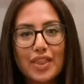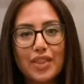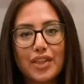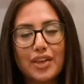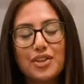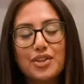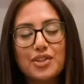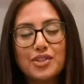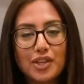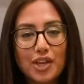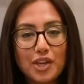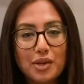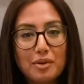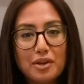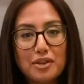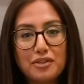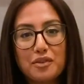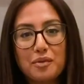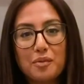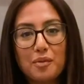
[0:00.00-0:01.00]
Thank you so
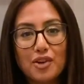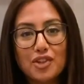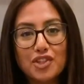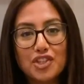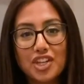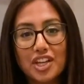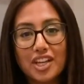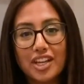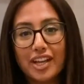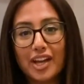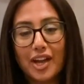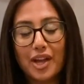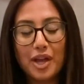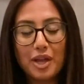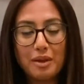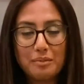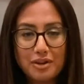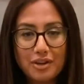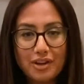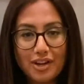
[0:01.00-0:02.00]
much for watching. I
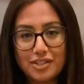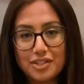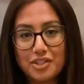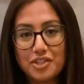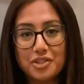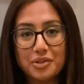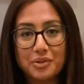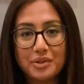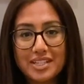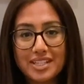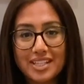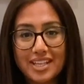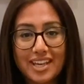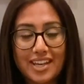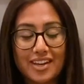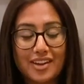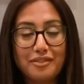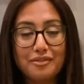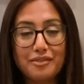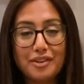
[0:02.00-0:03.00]
hope you guys enjoyed it
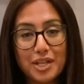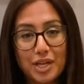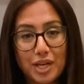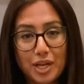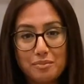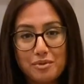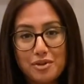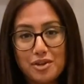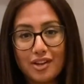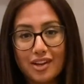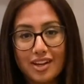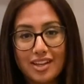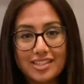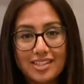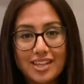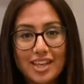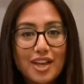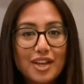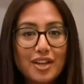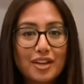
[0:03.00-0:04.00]
and I really hope you guys
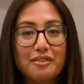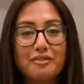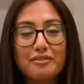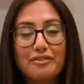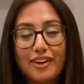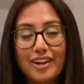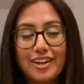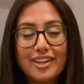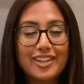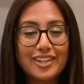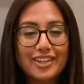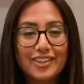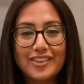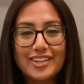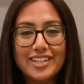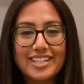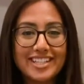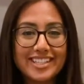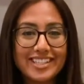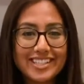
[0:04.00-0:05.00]
can find the
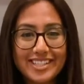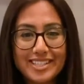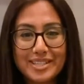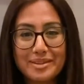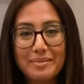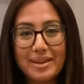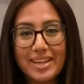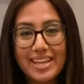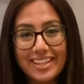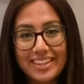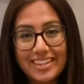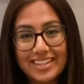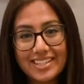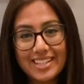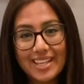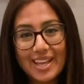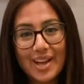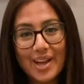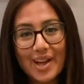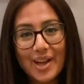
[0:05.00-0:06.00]
ingredients to make this
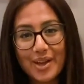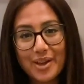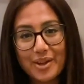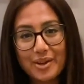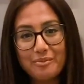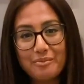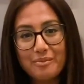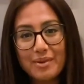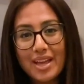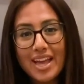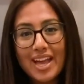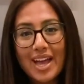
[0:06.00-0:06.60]
at home.